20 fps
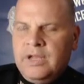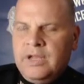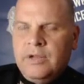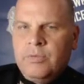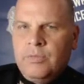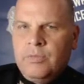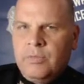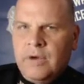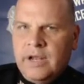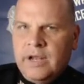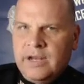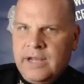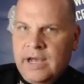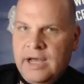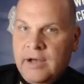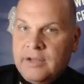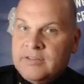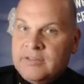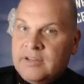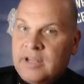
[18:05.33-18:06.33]
Right
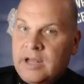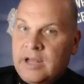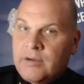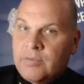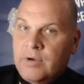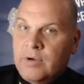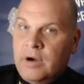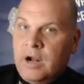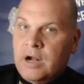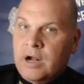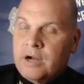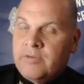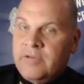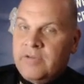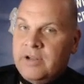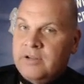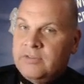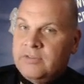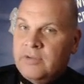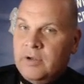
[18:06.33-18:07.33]
now, it's a lot of where
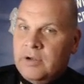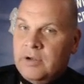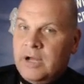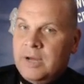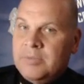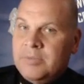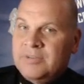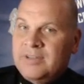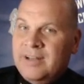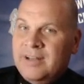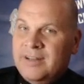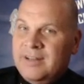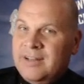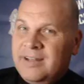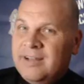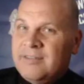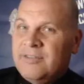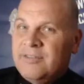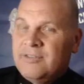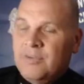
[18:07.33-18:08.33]
aggravated assault and homicide
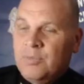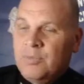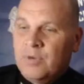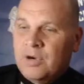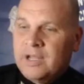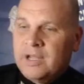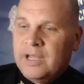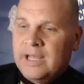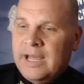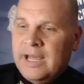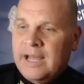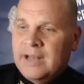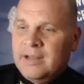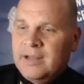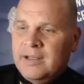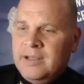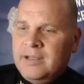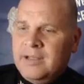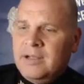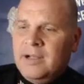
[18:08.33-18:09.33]
detectives are working at.
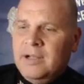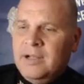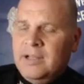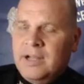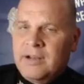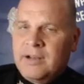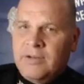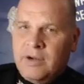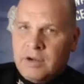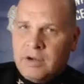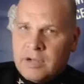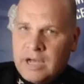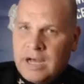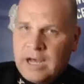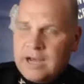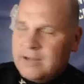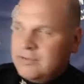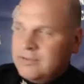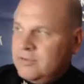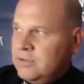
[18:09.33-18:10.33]
A lot of
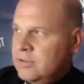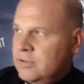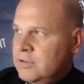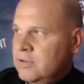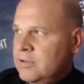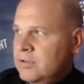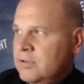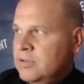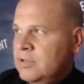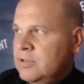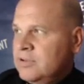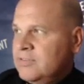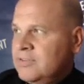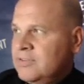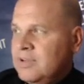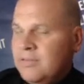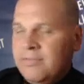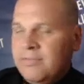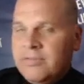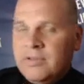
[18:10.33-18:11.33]
narcotics. So the
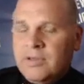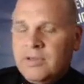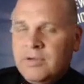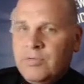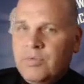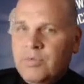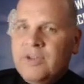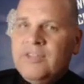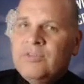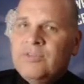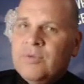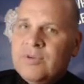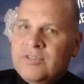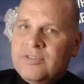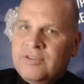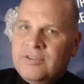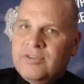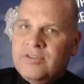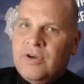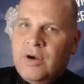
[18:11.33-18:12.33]
stuff, the
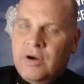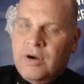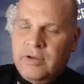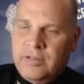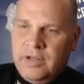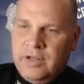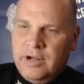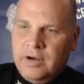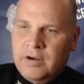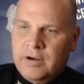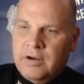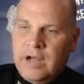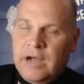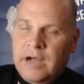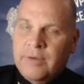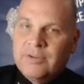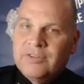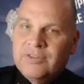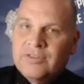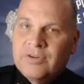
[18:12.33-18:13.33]
resources are there.
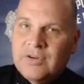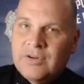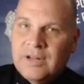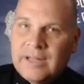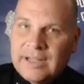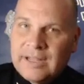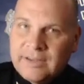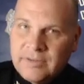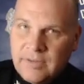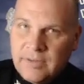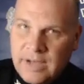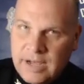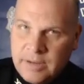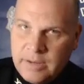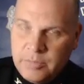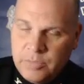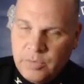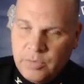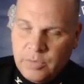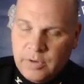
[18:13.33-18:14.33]
I would certainly like to
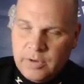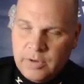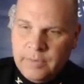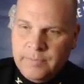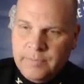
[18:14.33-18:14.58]
add more.